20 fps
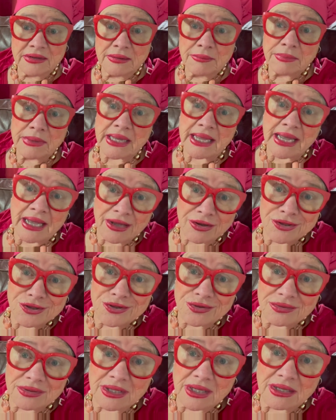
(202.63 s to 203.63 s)
but how
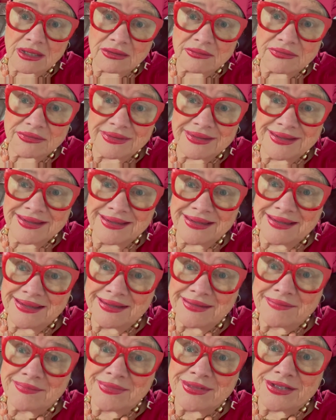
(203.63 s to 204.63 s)
you love.
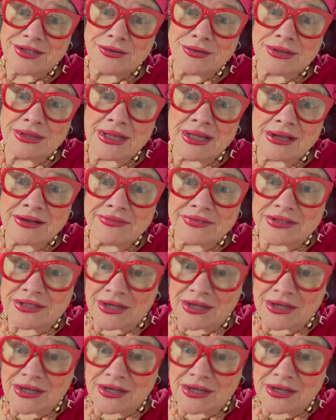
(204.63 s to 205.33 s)
You love in